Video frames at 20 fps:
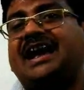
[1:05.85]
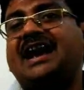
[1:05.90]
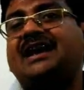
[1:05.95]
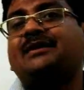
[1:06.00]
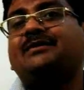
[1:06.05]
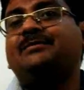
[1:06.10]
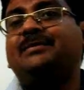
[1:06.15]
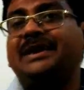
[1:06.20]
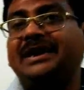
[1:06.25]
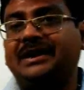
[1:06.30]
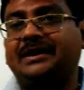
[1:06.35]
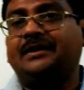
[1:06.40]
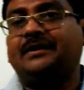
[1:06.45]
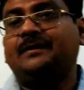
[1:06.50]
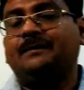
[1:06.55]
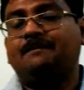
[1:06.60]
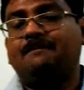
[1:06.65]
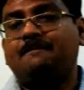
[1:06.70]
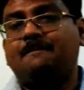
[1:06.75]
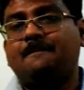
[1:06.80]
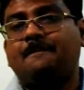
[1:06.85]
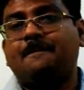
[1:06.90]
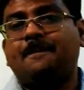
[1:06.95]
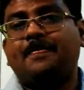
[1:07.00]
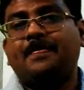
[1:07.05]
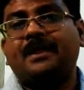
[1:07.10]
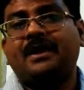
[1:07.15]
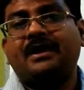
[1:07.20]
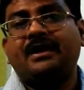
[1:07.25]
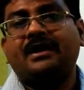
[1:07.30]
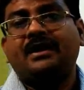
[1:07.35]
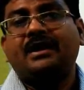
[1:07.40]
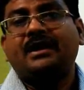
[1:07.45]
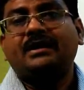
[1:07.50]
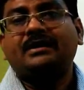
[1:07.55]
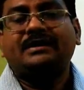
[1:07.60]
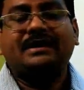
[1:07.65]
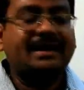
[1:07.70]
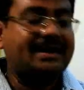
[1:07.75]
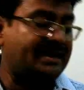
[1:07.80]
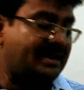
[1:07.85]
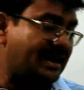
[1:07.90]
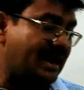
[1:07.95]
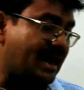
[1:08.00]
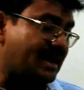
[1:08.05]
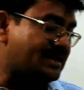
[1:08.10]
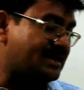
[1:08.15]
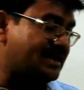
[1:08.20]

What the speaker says: and B, then they are